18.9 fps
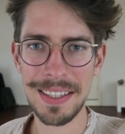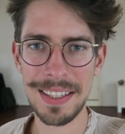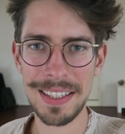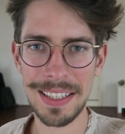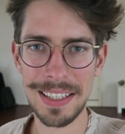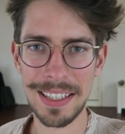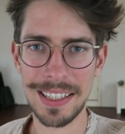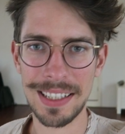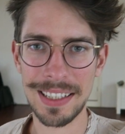
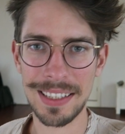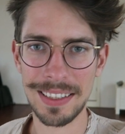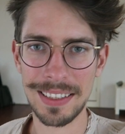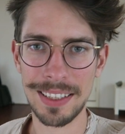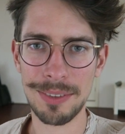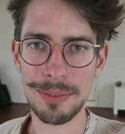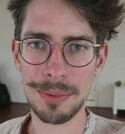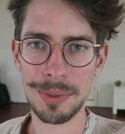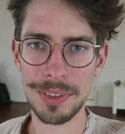yeah,
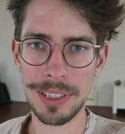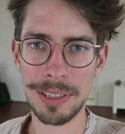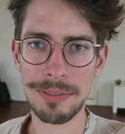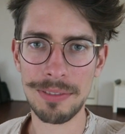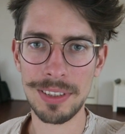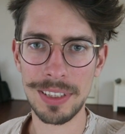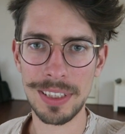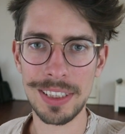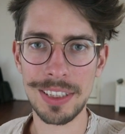that was
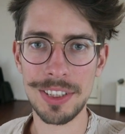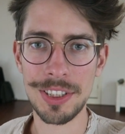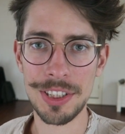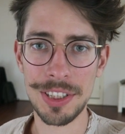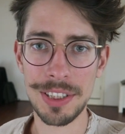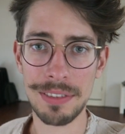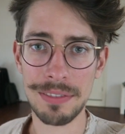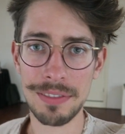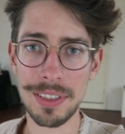definitely
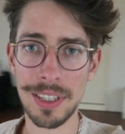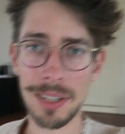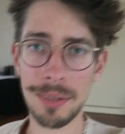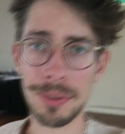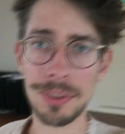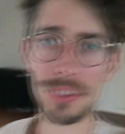achieved. I